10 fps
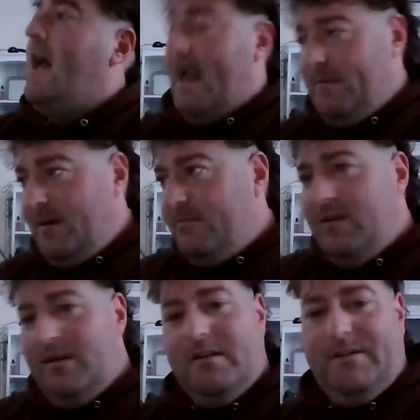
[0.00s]
am I
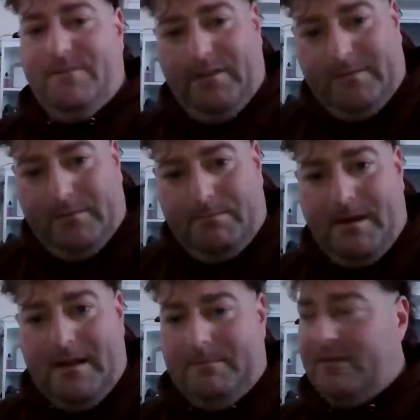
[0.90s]
putting on invisible
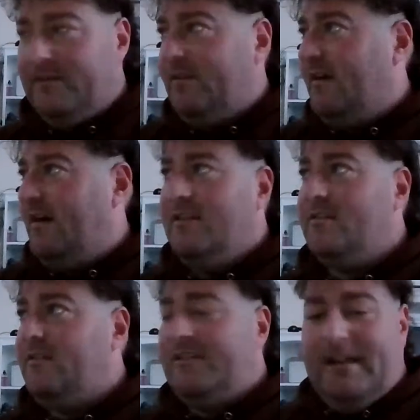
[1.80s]
paint? Because I
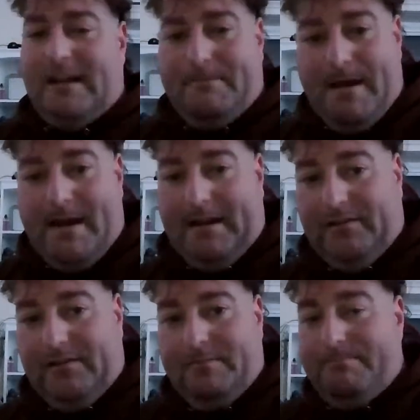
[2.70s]
can't see the
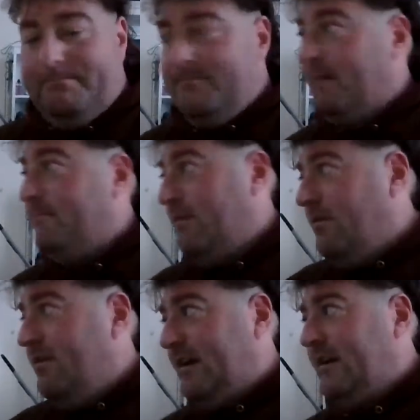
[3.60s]
paints
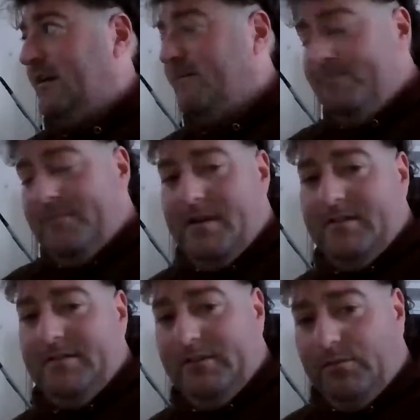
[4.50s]
applying
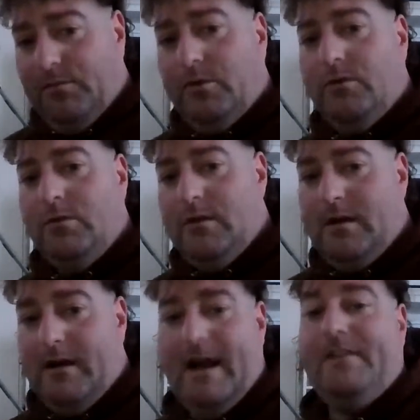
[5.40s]
on this wall.
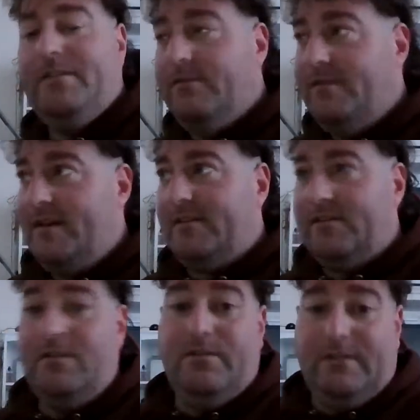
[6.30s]
I had to wait
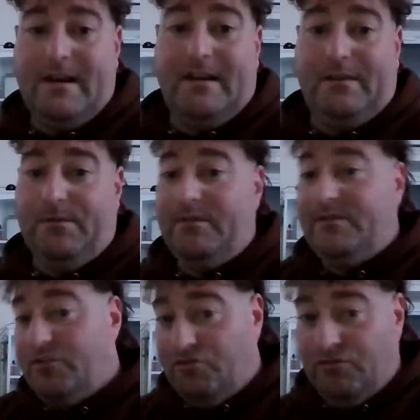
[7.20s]
2 days for it
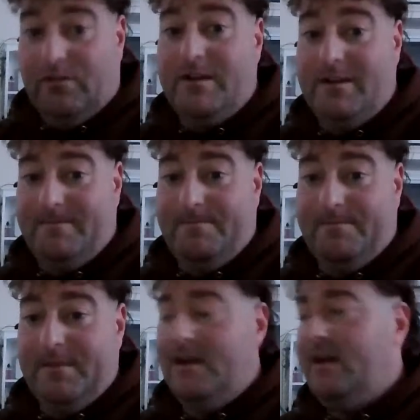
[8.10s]
to dry
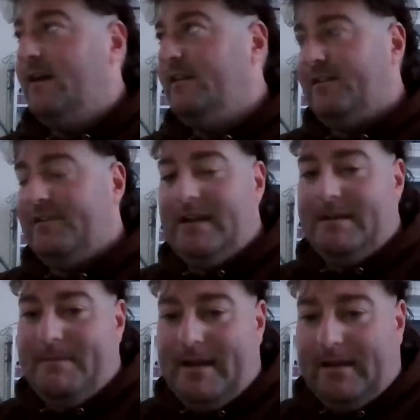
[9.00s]
to see the
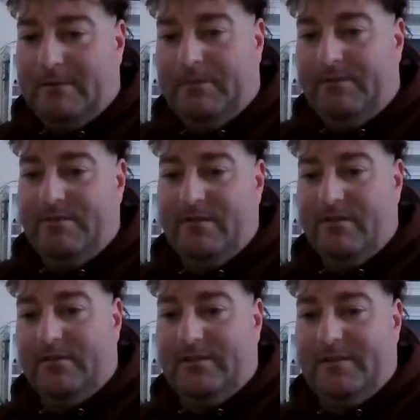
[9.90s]
paint coming through
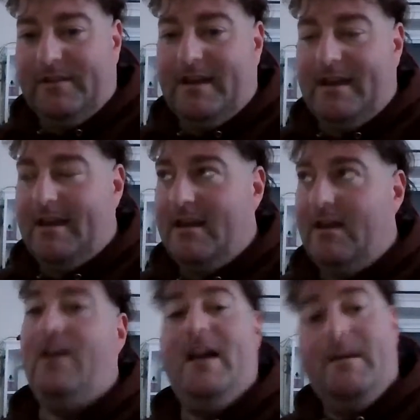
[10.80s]
to say
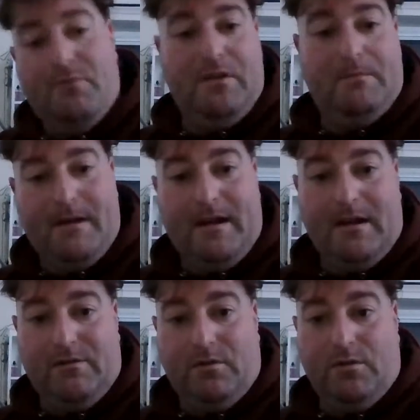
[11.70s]
I am putting paint on
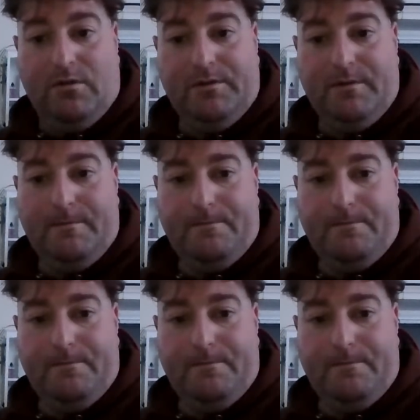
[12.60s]
the walls.